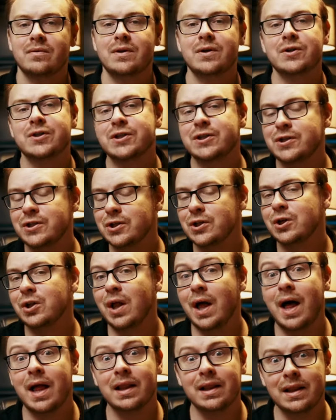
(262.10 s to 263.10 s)
there's still
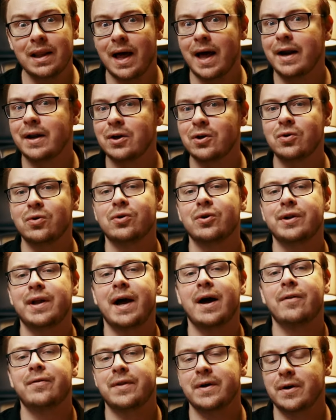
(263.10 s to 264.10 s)
a lot of gold
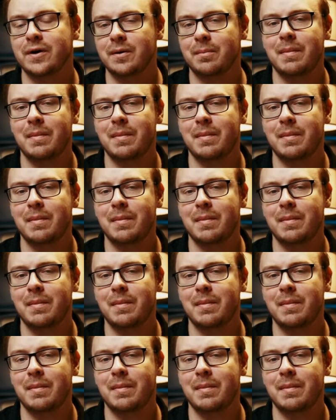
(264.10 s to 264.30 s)
out there to